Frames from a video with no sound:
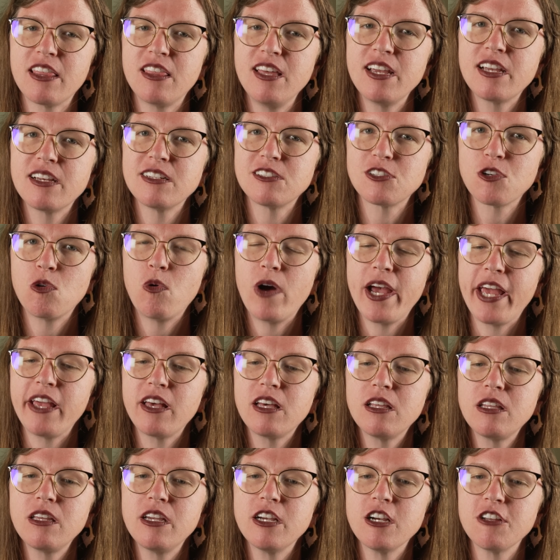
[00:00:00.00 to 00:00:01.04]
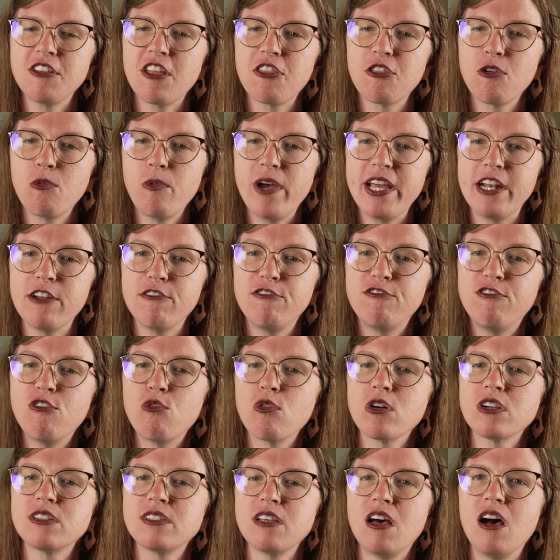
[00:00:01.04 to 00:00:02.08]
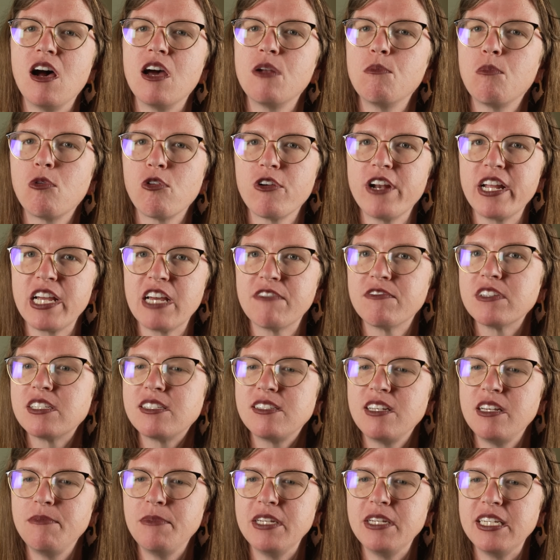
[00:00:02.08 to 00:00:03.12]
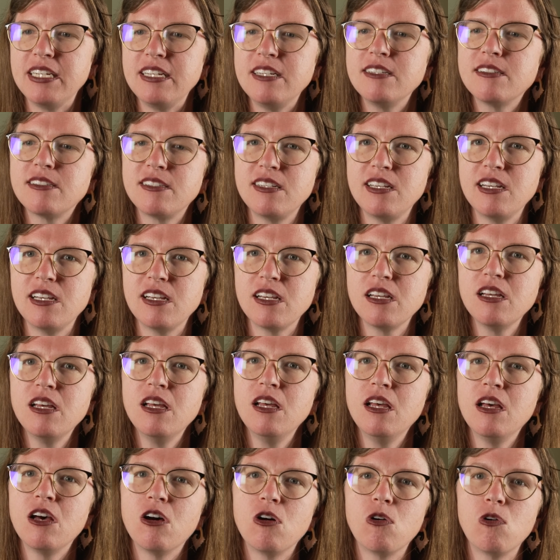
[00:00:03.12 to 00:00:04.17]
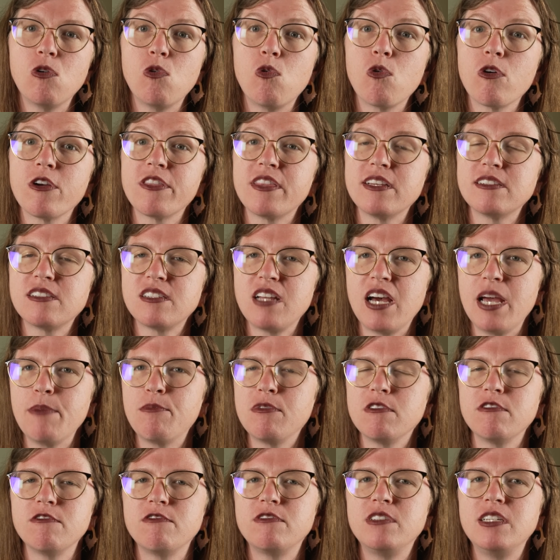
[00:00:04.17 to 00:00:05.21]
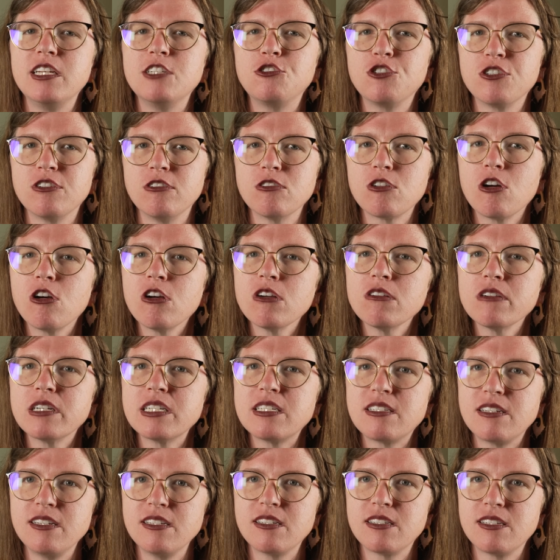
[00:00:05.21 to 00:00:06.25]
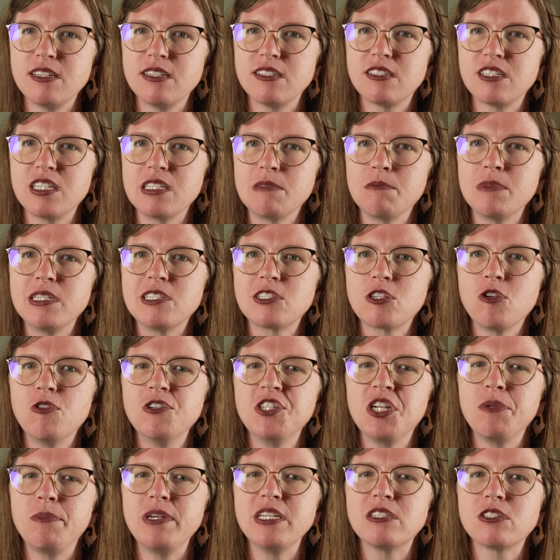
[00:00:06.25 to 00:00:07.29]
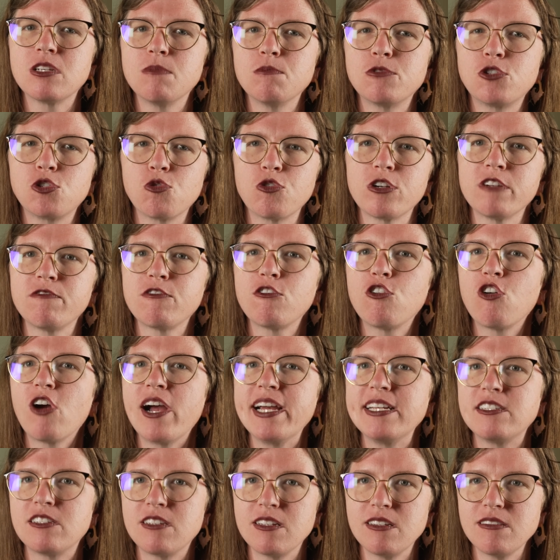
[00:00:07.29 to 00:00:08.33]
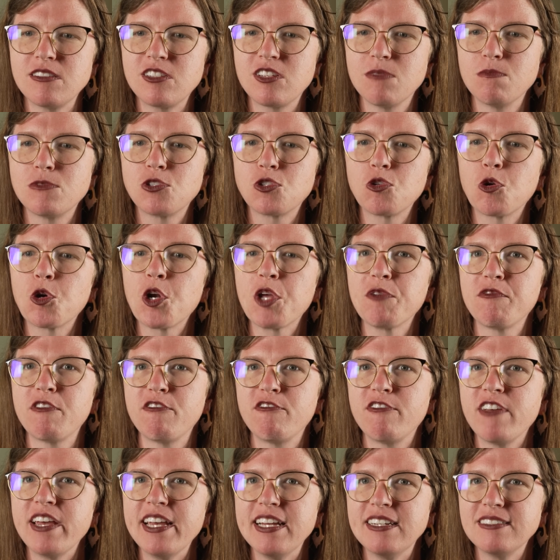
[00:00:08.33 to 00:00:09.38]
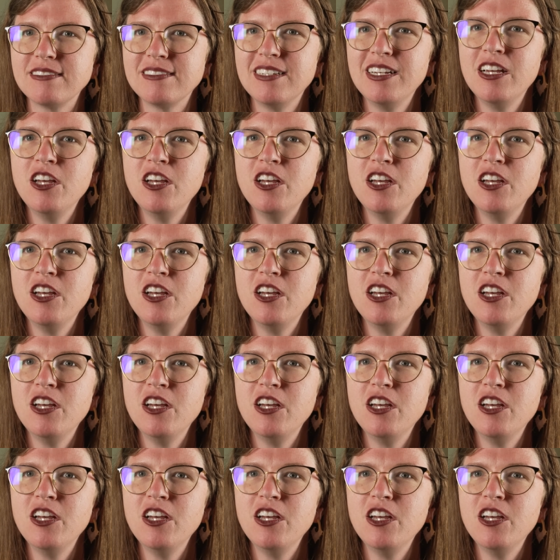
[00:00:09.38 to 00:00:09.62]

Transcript: think it's quite clear that the way to force onboarding of a CBDC or this type of digital currency system is going to be some sort of crisis, some sort of event.